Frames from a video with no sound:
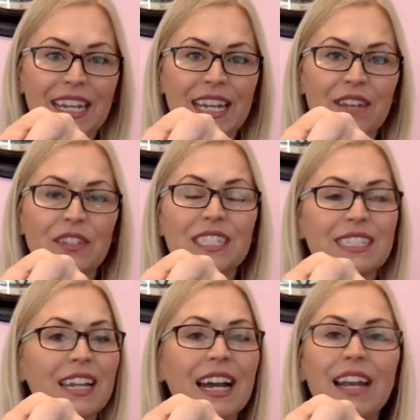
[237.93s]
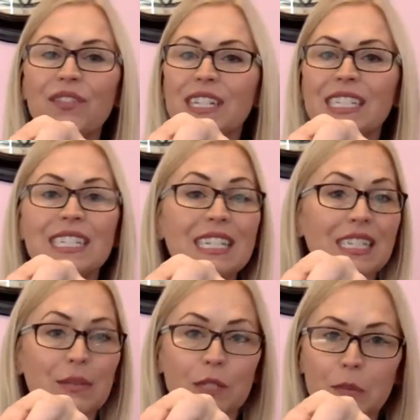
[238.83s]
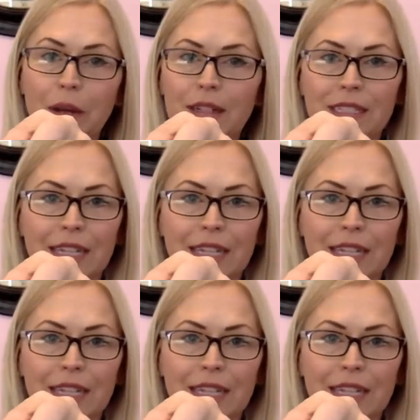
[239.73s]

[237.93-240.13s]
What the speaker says: if it does not have consistent response